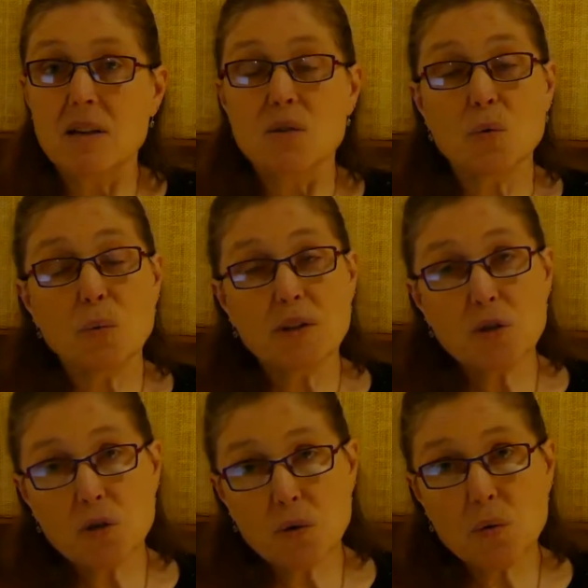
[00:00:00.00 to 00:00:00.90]
So with
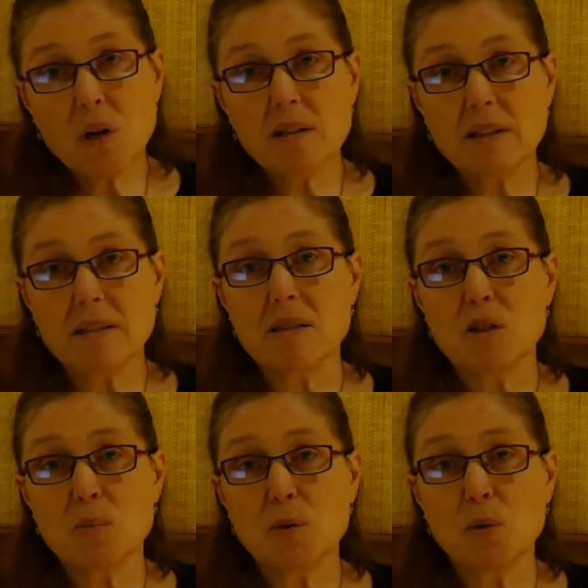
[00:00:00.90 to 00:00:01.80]
2
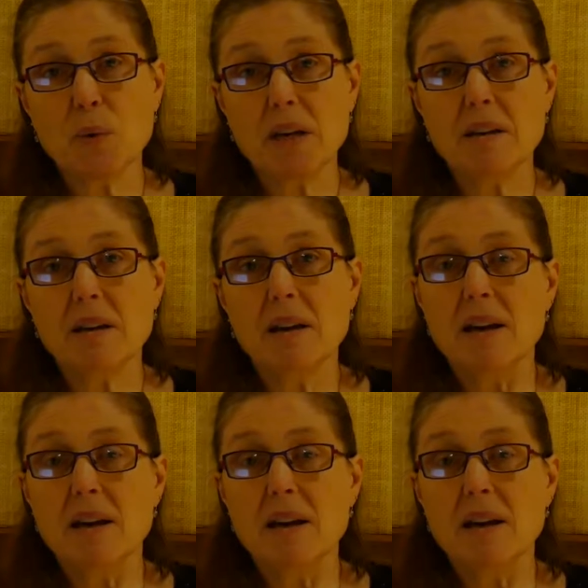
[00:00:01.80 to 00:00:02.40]
lessons per week,